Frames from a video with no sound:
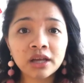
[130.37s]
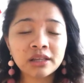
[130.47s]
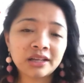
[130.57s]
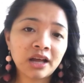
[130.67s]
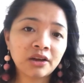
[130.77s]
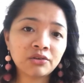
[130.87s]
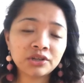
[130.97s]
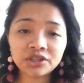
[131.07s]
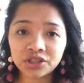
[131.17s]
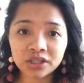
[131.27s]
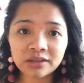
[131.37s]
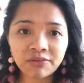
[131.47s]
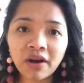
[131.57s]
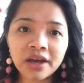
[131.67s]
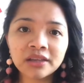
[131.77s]
that I couldn't just
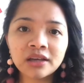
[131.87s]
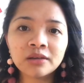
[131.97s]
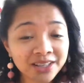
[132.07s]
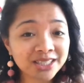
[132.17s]
find it.